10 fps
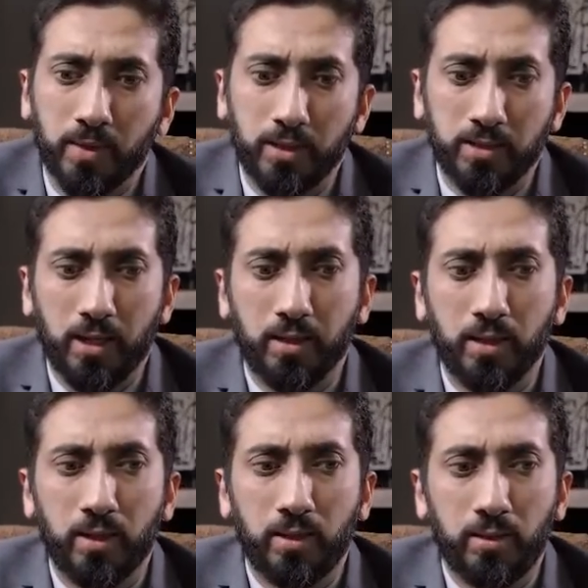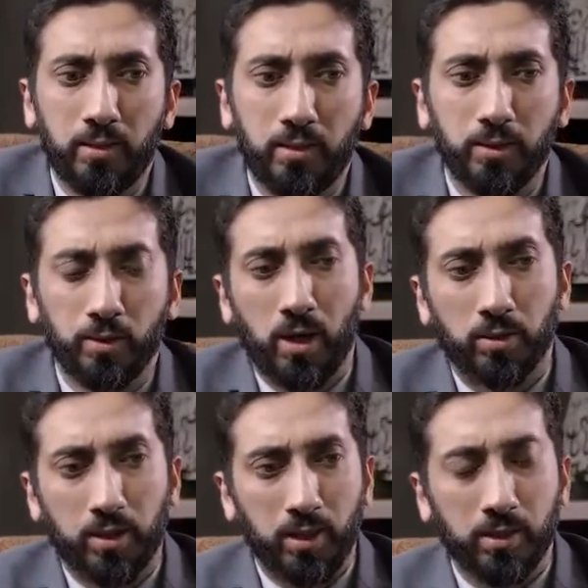is that, you know
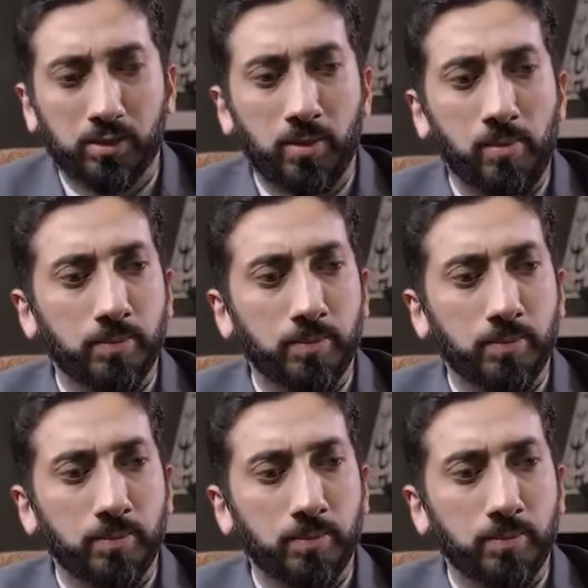how kings,